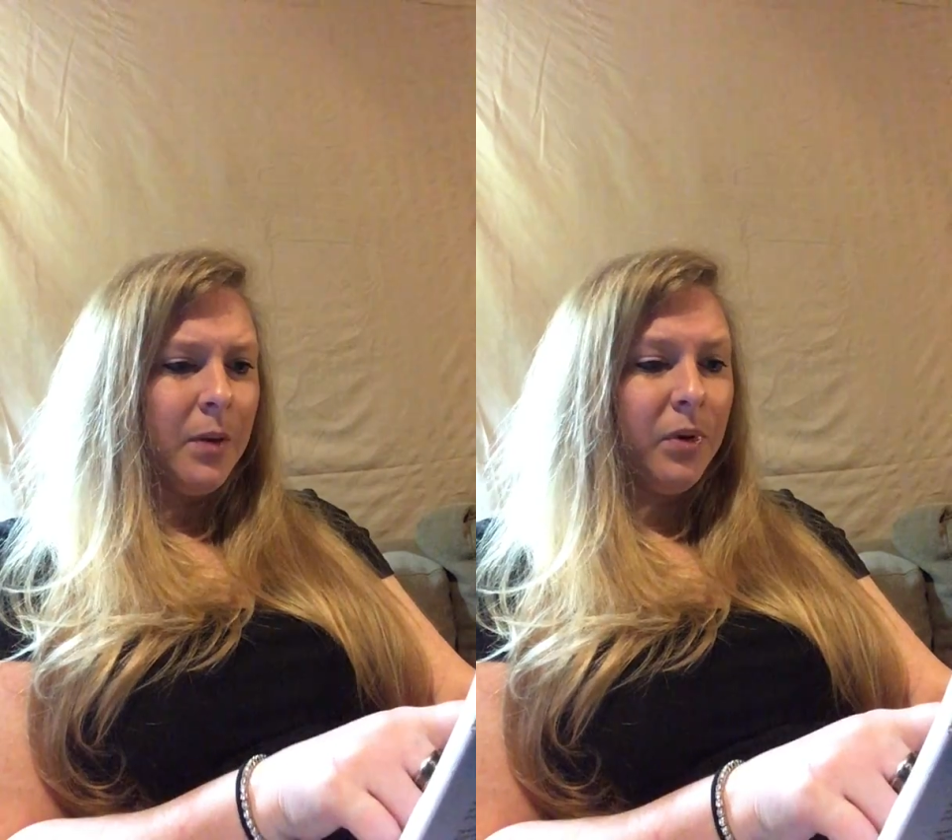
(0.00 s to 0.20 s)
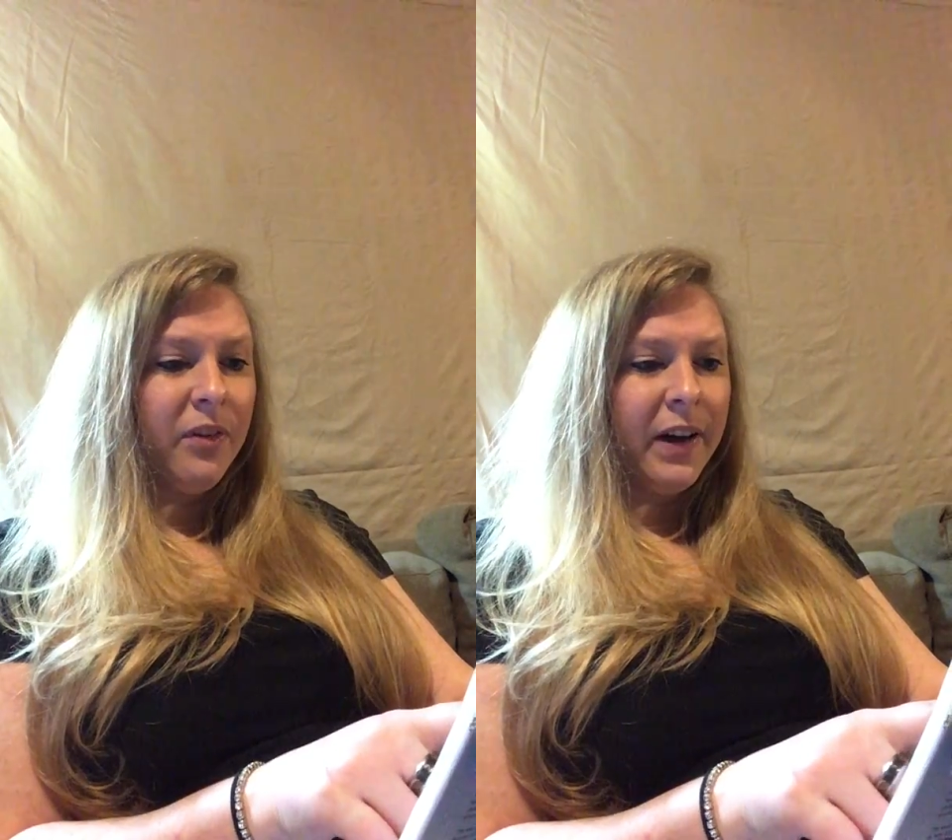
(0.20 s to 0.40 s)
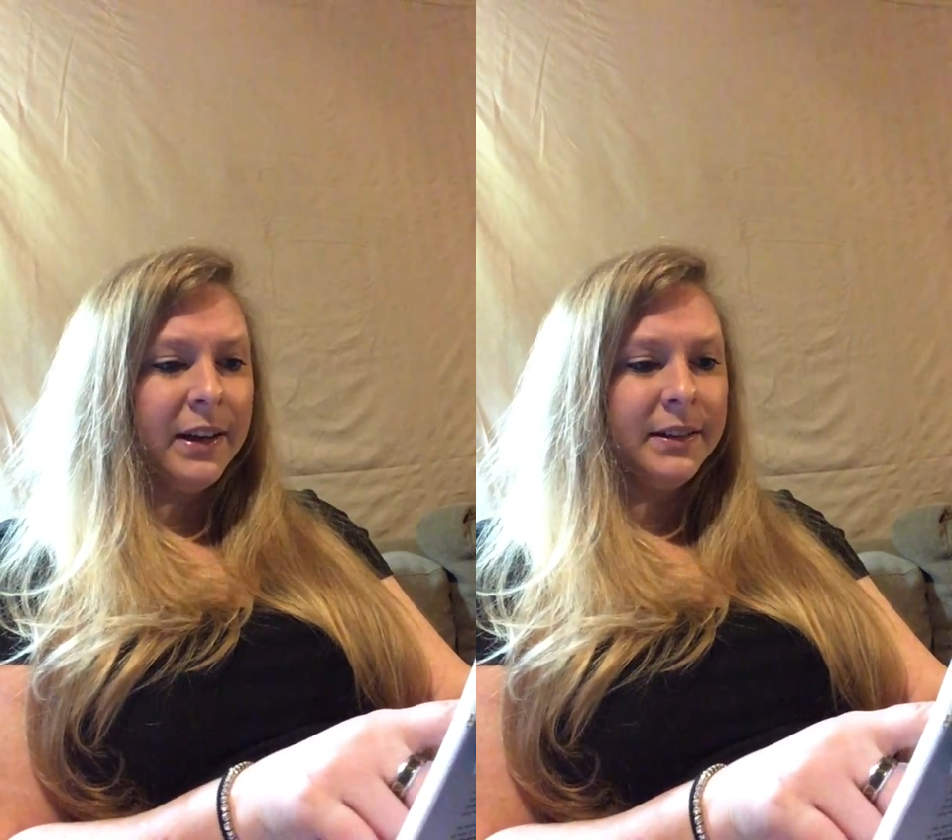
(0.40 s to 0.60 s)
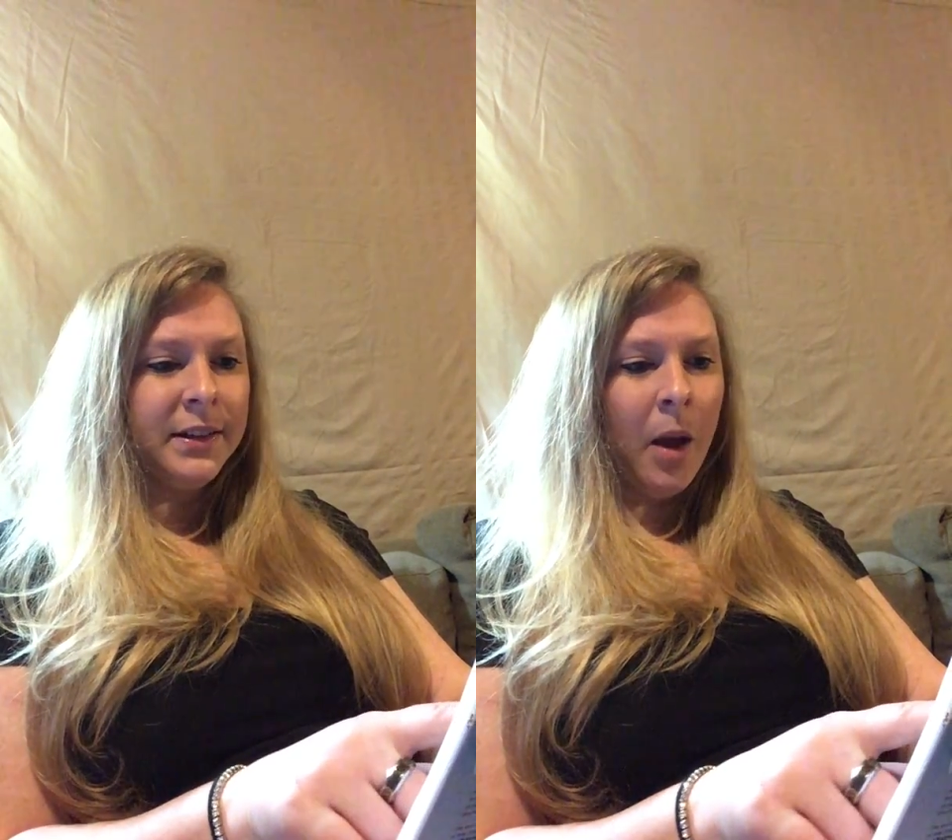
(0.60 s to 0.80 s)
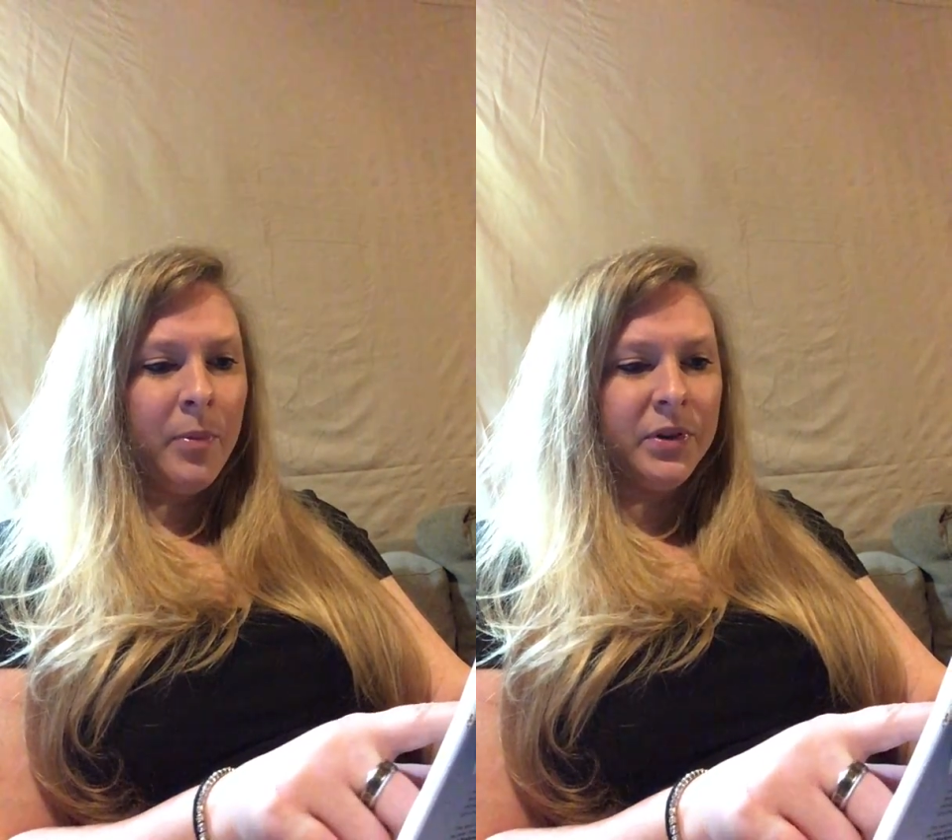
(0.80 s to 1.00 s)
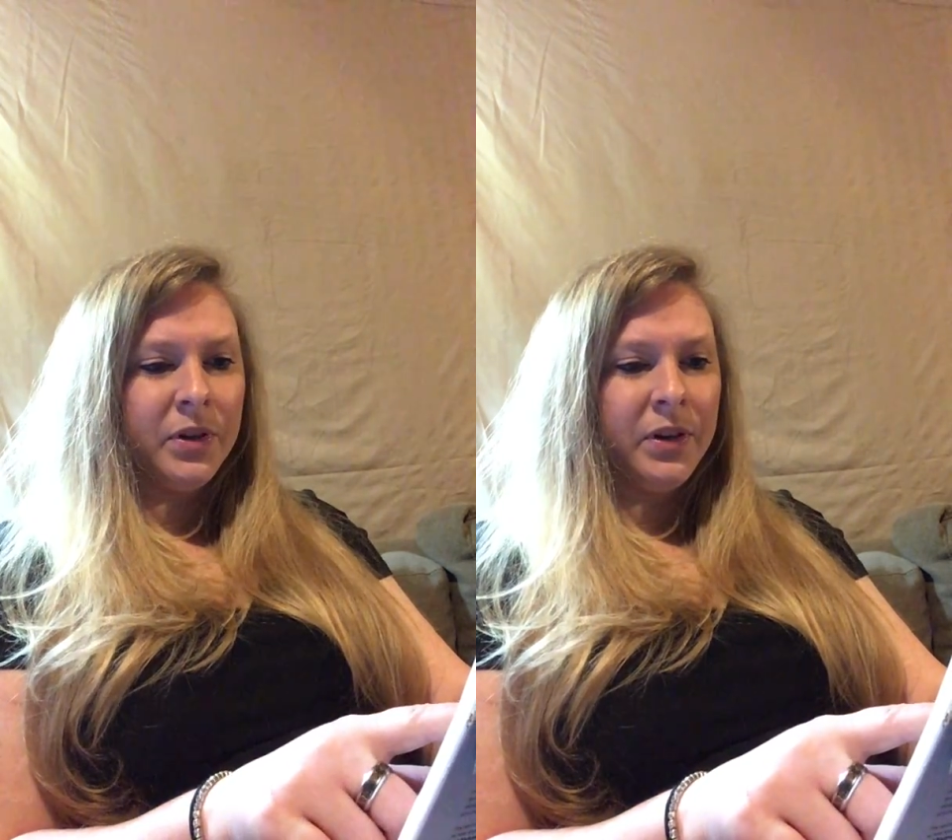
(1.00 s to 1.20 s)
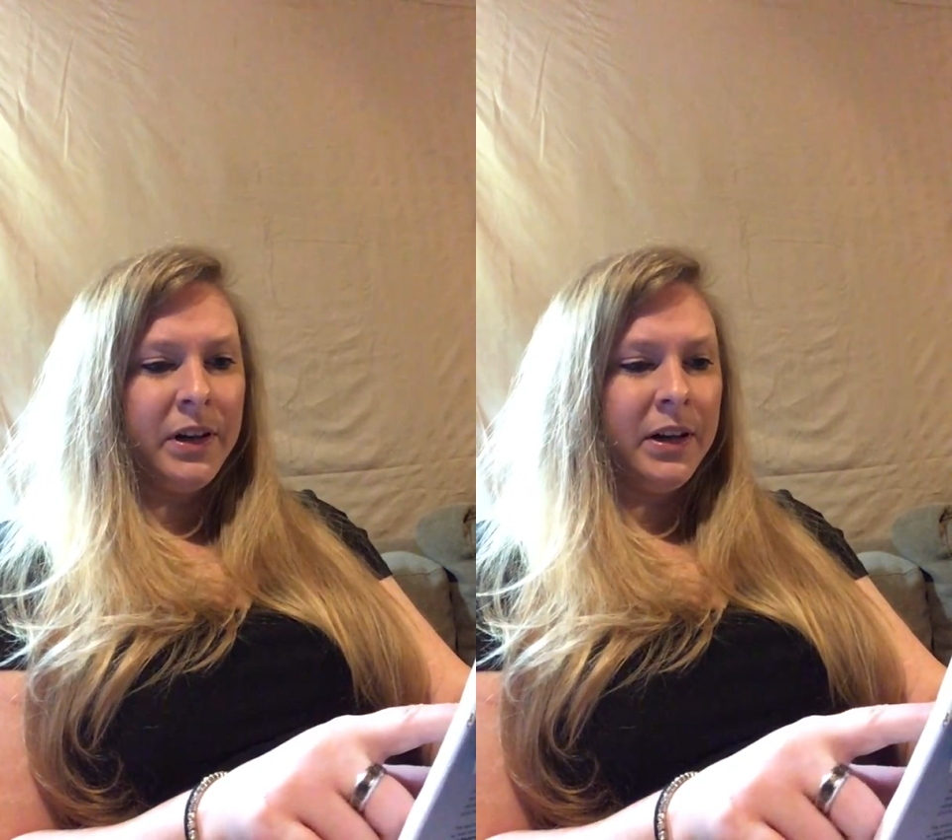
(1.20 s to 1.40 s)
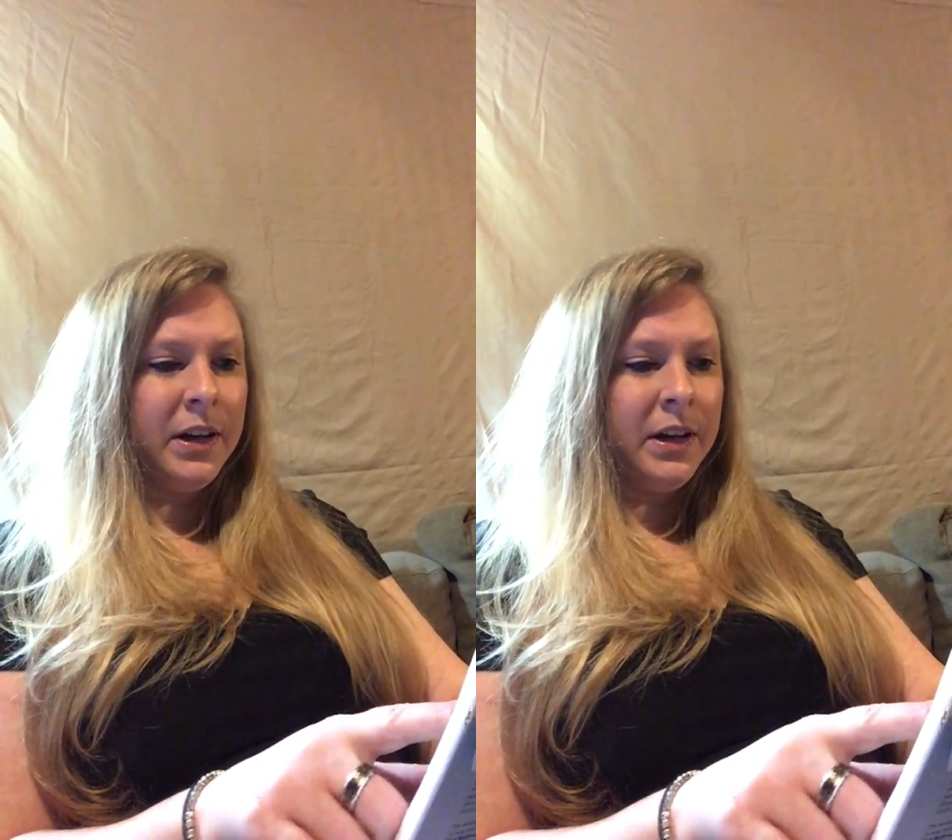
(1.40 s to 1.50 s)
provides an opportunity